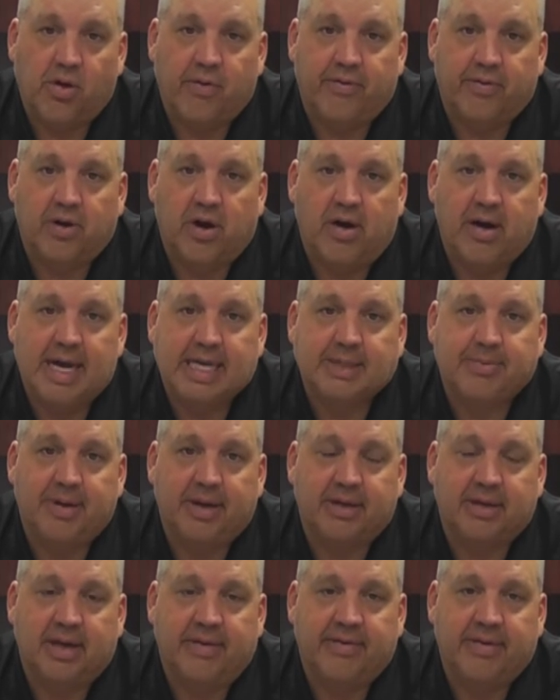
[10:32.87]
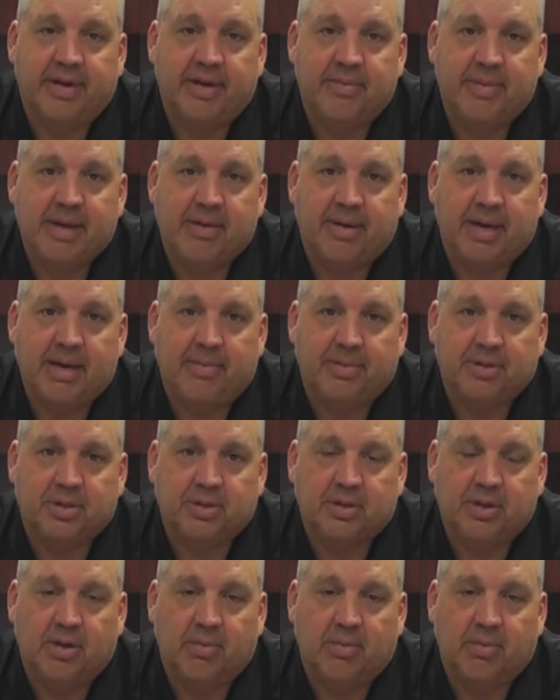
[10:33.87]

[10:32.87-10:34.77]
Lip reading: overall aspect of it and be able to help us